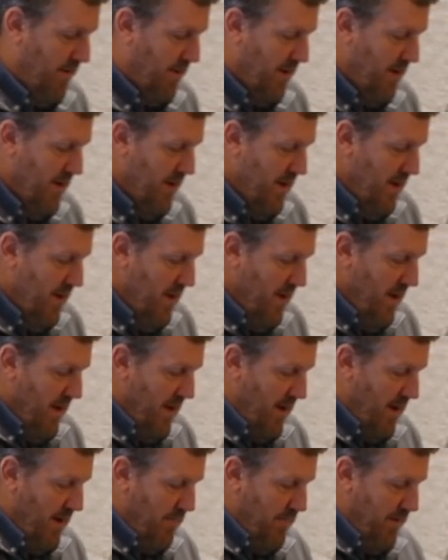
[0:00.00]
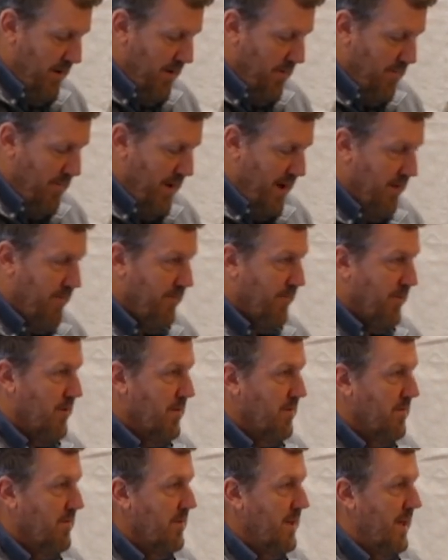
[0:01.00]
and uh, Bill and Beth
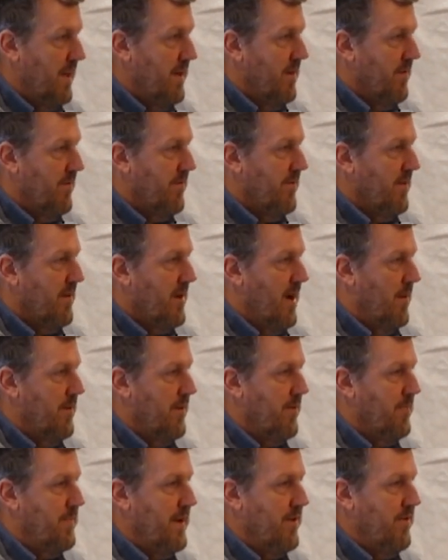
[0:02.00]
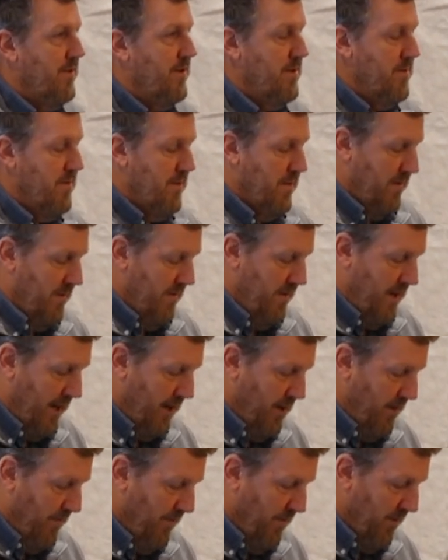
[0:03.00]
for letting us come speak to you, and
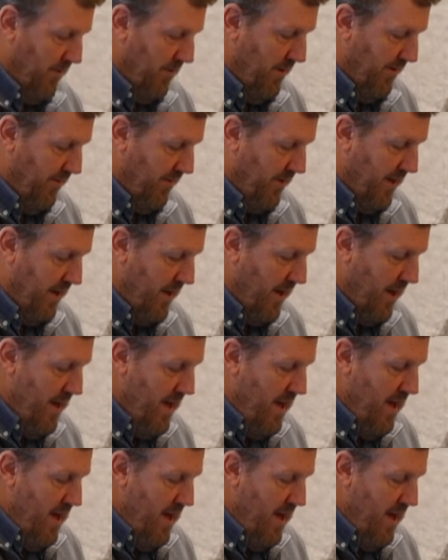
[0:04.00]
thank you for listening.